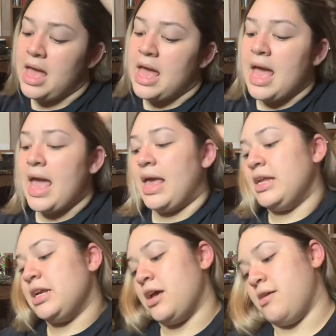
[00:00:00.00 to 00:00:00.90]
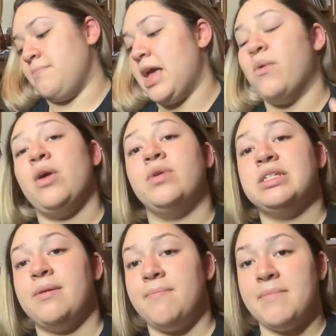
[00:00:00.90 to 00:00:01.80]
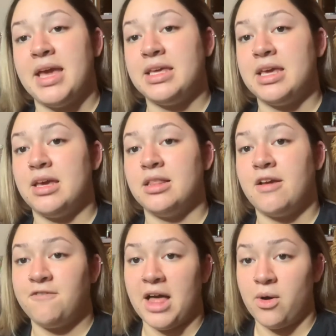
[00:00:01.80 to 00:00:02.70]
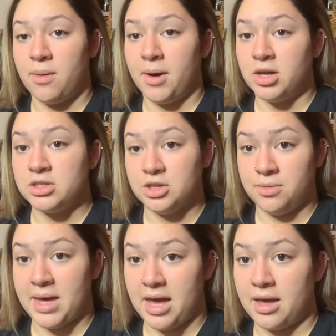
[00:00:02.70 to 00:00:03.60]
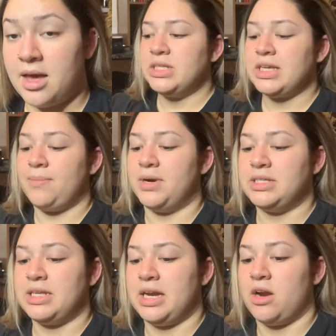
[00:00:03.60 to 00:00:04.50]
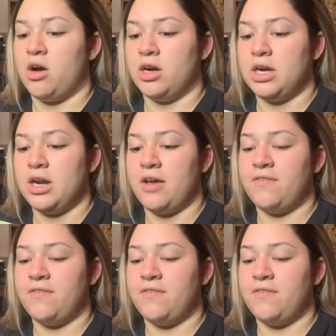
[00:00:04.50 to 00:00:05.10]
And that way I wasn't making the flower ball too big. I pressed it in hard enough, it